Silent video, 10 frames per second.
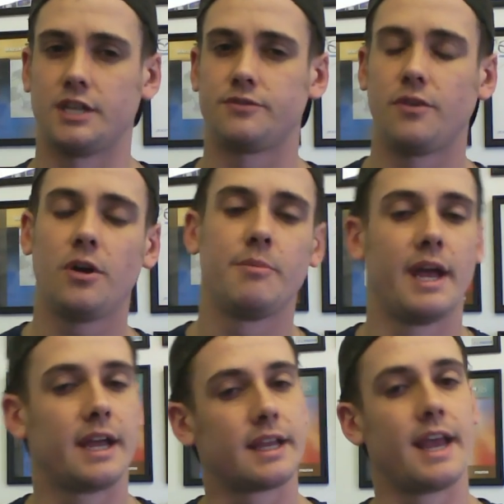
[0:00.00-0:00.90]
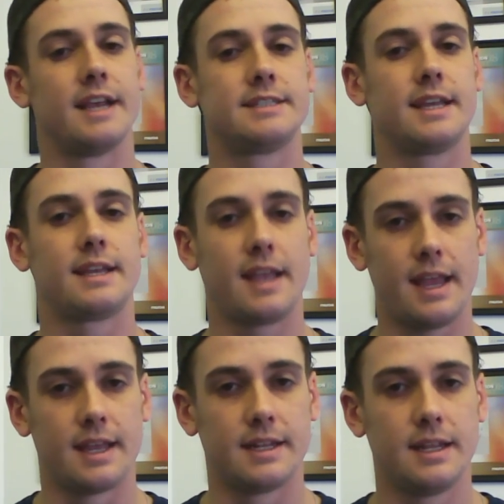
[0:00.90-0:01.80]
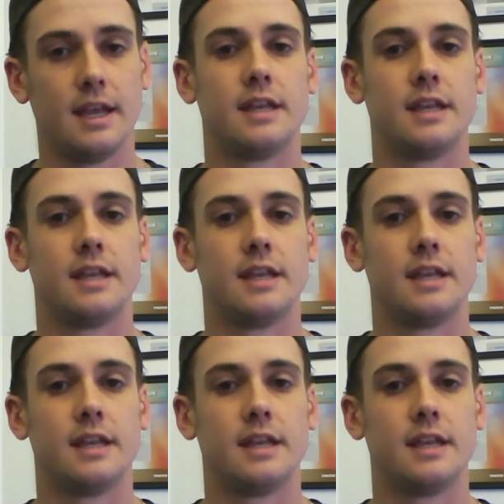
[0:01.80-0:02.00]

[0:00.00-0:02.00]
as far back as they can